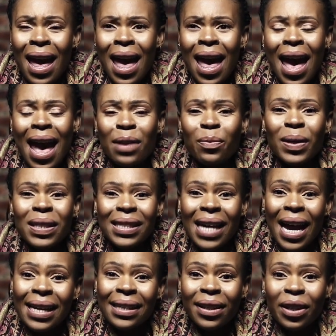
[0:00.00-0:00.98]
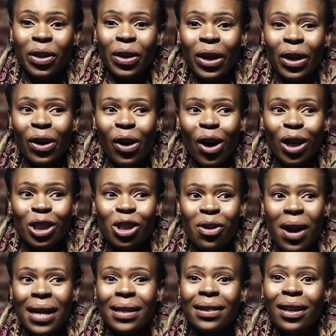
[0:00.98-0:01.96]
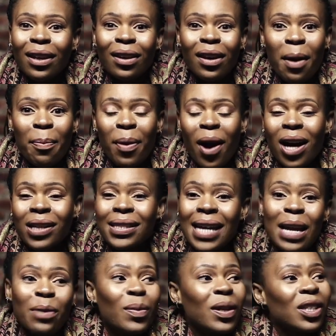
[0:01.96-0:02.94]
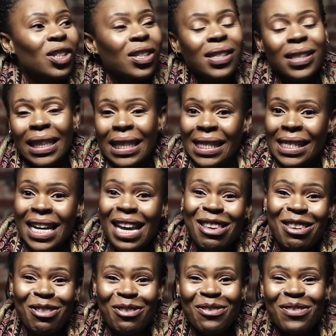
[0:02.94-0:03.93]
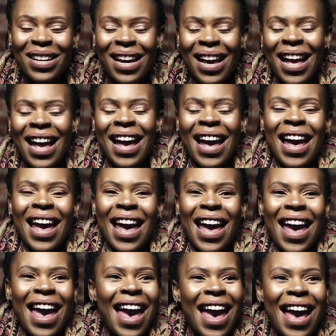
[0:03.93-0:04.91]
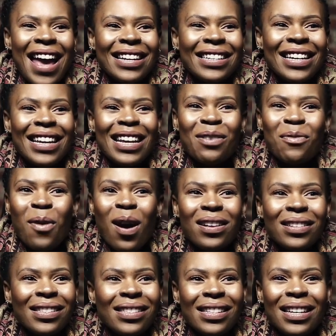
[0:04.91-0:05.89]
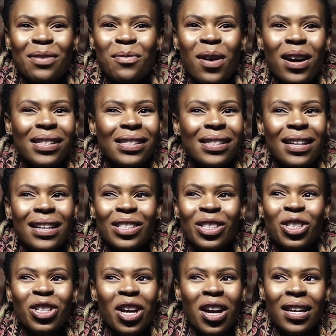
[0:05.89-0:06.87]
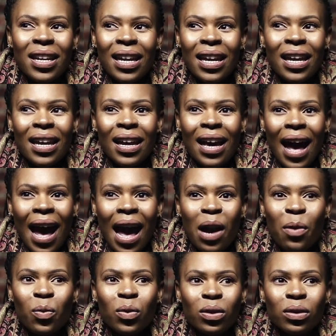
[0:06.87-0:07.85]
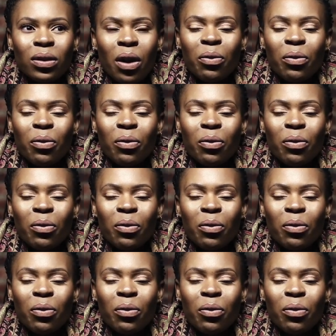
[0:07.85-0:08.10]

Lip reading: And we signed a year contract. The year passed and we just continued. And it was a journey I will